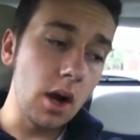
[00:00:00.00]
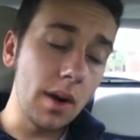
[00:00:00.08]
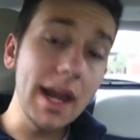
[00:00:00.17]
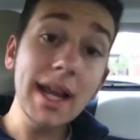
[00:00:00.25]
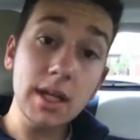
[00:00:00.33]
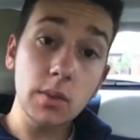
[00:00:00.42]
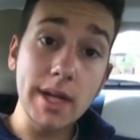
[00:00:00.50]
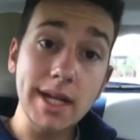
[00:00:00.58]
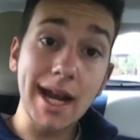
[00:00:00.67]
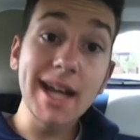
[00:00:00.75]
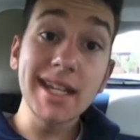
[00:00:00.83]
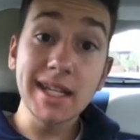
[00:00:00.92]
Last week
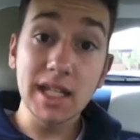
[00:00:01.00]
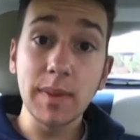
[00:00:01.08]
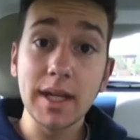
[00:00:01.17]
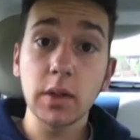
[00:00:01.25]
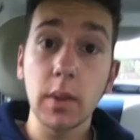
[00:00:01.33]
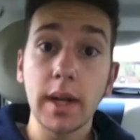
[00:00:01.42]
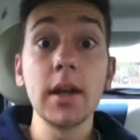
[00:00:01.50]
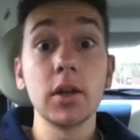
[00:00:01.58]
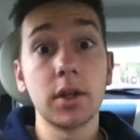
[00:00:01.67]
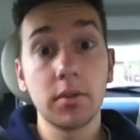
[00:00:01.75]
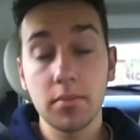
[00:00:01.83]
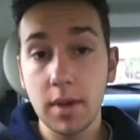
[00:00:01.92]
I didn't speak to any. I
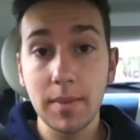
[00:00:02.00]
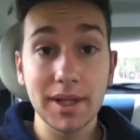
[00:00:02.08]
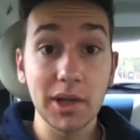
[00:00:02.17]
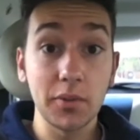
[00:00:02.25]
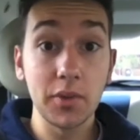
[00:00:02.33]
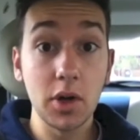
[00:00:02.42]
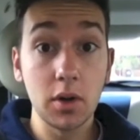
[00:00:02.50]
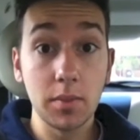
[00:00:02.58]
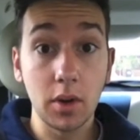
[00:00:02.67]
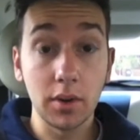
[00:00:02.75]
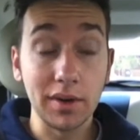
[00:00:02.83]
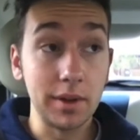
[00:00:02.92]
just made myself known
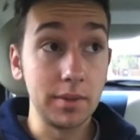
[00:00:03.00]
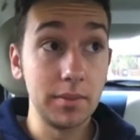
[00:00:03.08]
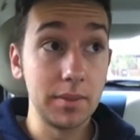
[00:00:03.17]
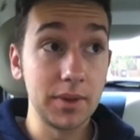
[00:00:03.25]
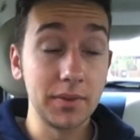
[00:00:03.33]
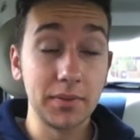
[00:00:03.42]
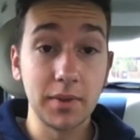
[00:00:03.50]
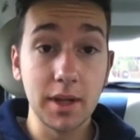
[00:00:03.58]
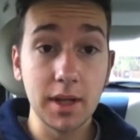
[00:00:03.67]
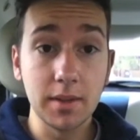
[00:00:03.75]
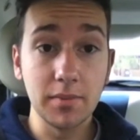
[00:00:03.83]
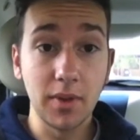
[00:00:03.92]
among the members of
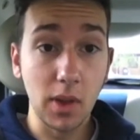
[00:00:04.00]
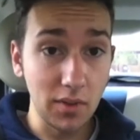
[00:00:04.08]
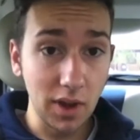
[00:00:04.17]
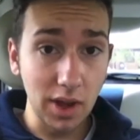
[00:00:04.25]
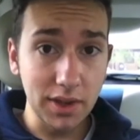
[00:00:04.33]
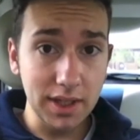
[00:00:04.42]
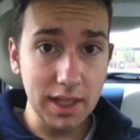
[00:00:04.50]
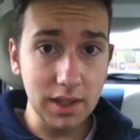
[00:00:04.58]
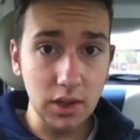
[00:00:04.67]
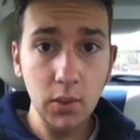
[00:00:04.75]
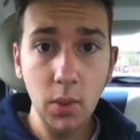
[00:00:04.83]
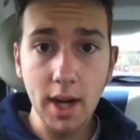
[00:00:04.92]
the volunteers
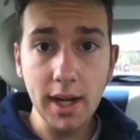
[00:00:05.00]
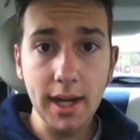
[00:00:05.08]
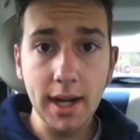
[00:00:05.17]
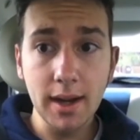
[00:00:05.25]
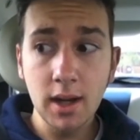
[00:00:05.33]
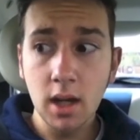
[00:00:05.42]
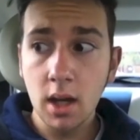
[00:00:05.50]
who work here.